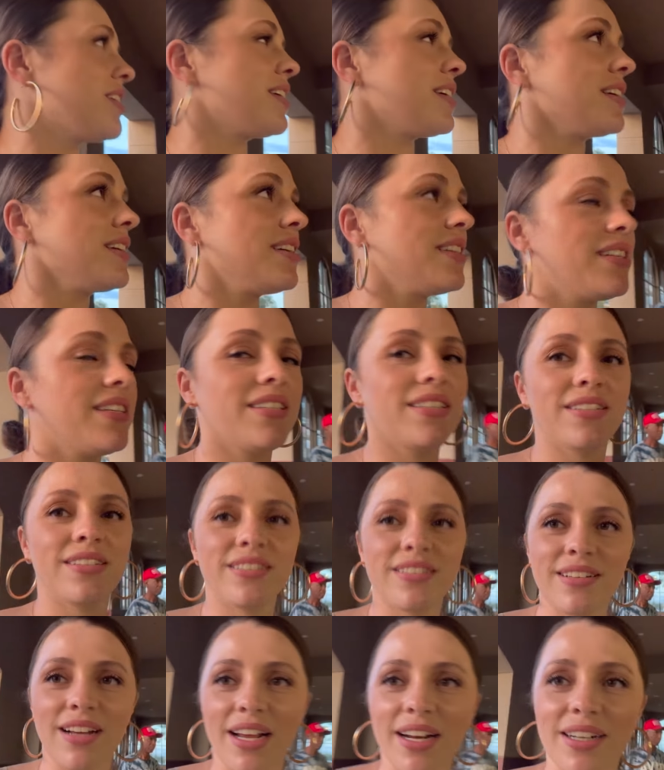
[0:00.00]
a,
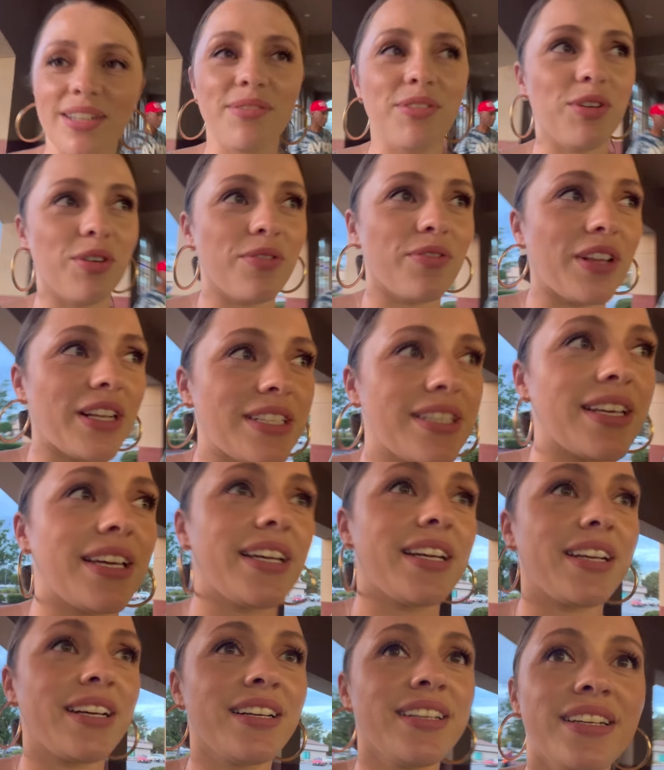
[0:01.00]
I don't even know if that's like,
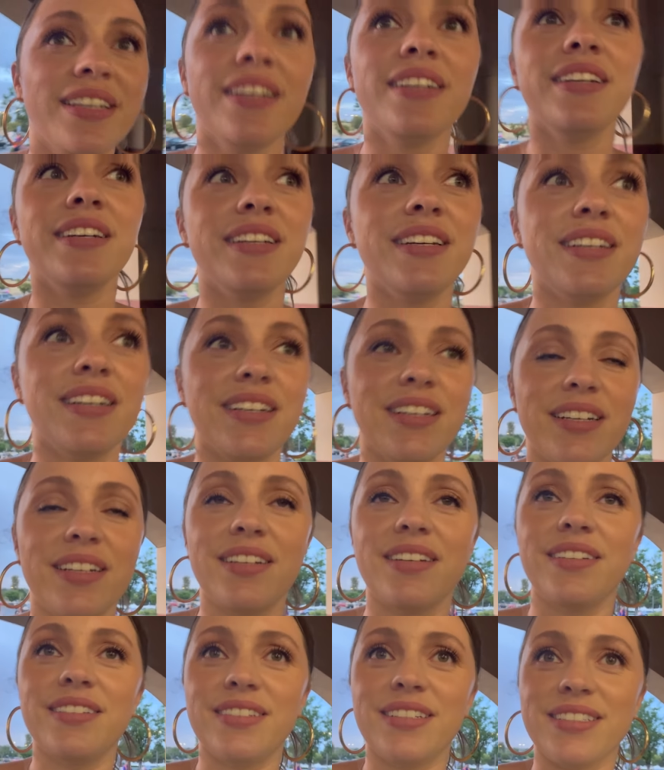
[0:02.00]

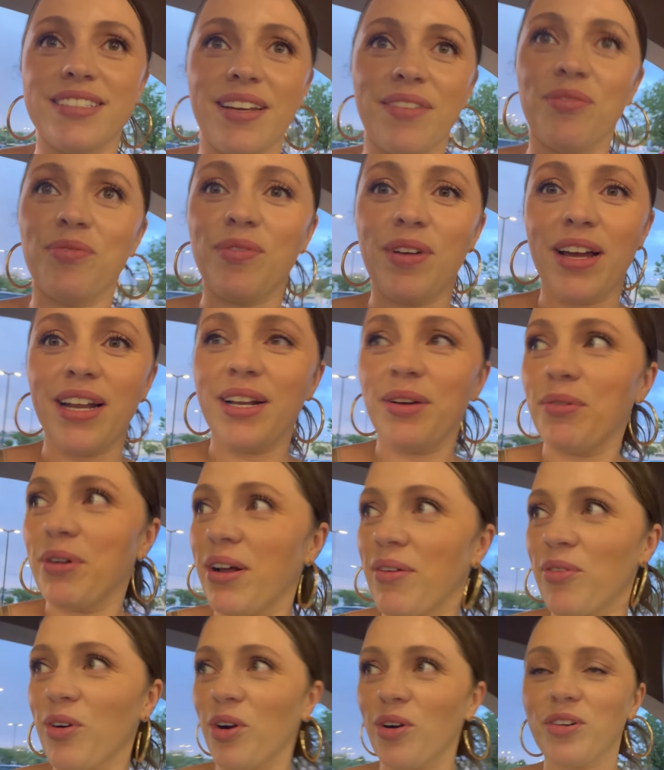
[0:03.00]
does anyone
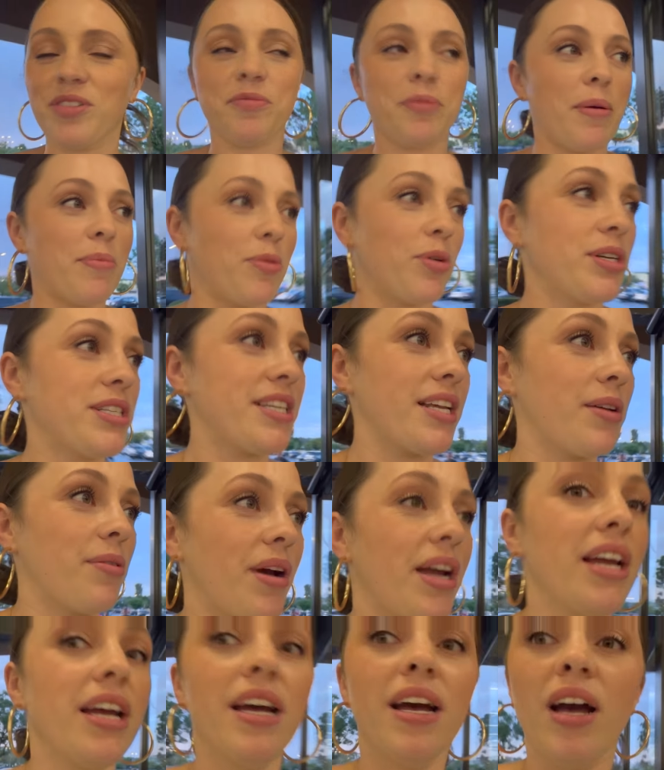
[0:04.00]
ever heard of Pep Boys? Anyway,
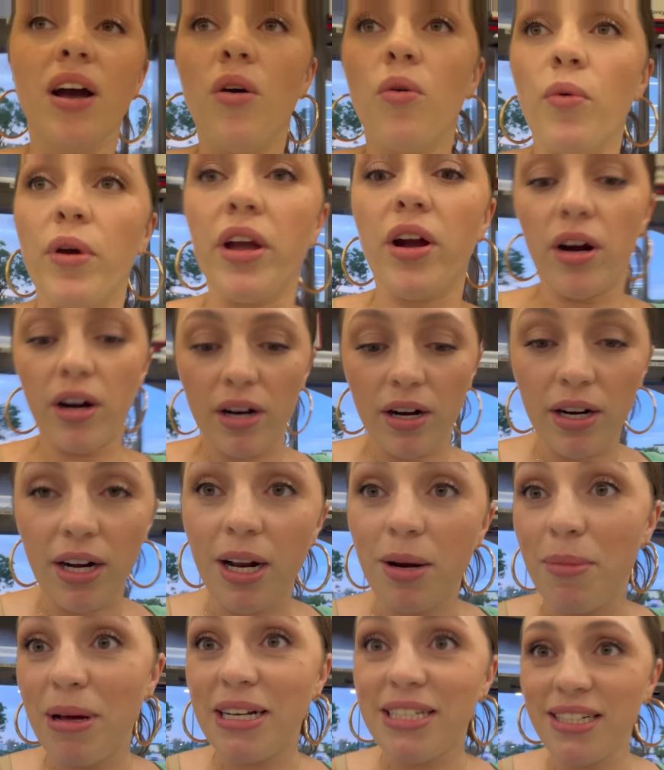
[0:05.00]
we are
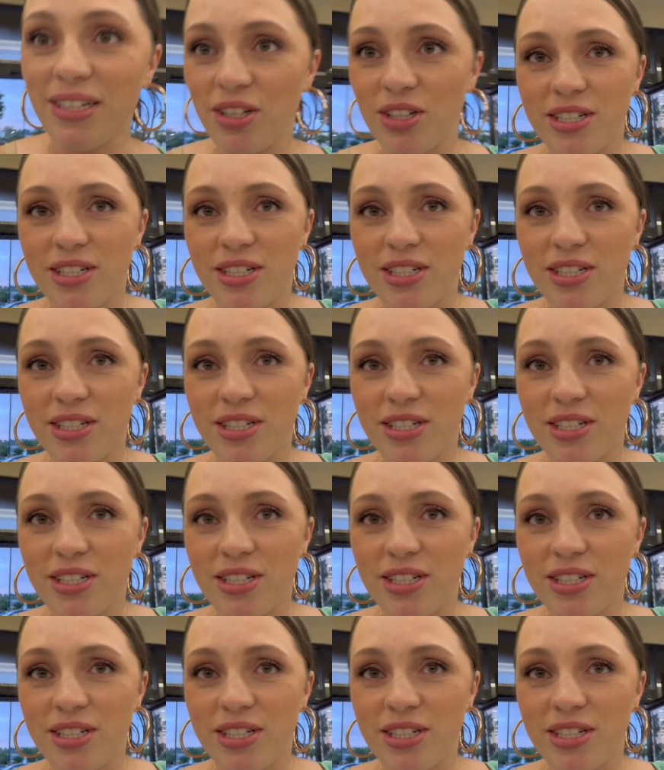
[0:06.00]
gonna make dinner